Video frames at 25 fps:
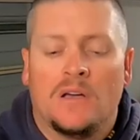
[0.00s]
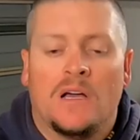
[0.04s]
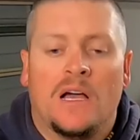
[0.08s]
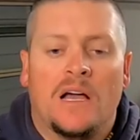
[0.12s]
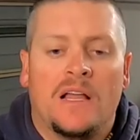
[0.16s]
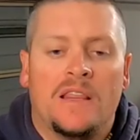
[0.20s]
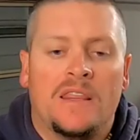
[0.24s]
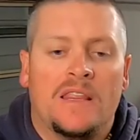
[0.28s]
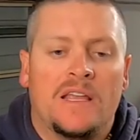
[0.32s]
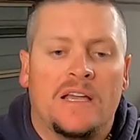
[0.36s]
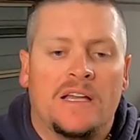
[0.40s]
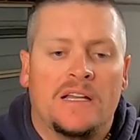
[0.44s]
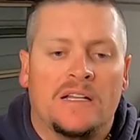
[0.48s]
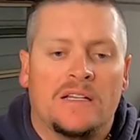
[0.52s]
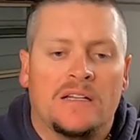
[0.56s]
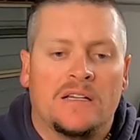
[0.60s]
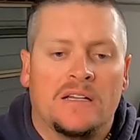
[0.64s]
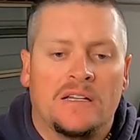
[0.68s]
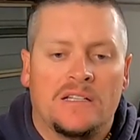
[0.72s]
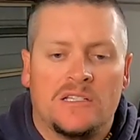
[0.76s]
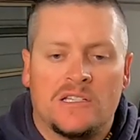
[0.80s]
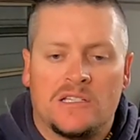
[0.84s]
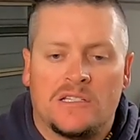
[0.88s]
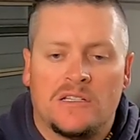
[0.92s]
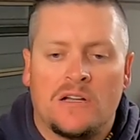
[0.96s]
and then
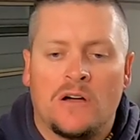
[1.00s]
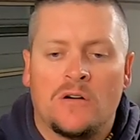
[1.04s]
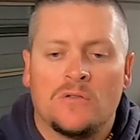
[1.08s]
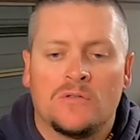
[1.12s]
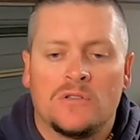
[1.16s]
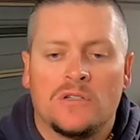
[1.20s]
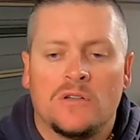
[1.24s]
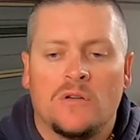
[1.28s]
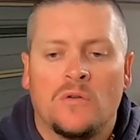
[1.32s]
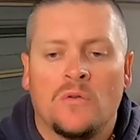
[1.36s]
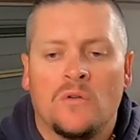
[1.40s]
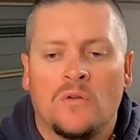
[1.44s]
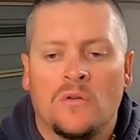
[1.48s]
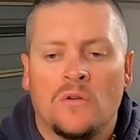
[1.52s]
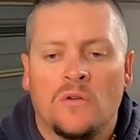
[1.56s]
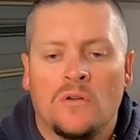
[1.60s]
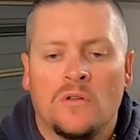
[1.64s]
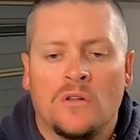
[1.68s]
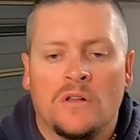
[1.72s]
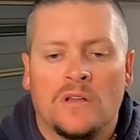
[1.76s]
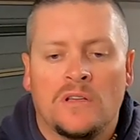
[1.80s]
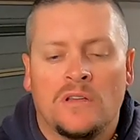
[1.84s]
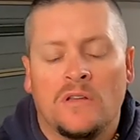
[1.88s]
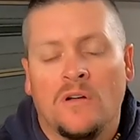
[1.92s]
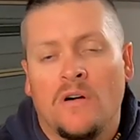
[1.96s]
it just holds it
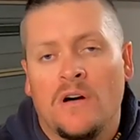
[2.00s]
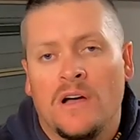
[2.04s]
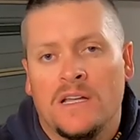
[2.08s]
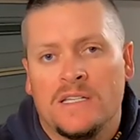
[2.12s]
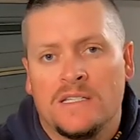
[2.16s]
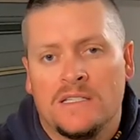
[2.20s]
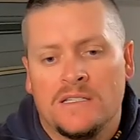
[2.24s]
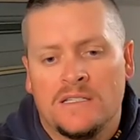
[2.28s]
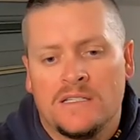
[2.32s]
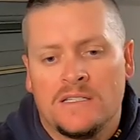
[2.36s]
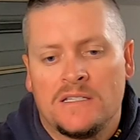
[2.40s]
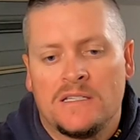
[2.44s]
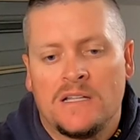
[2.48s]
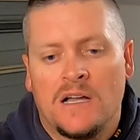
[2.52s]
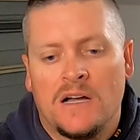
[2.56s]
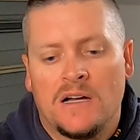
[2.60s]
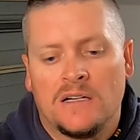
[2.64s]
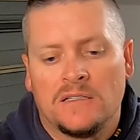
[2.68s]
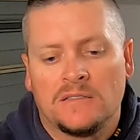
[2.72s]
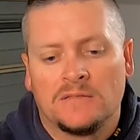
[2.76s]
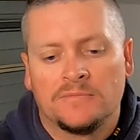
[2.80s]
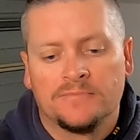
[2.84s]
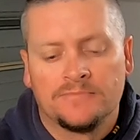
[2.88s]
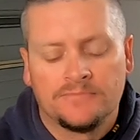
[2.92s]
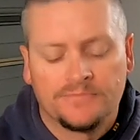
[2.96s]
all nice and
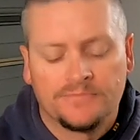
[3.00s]
snug.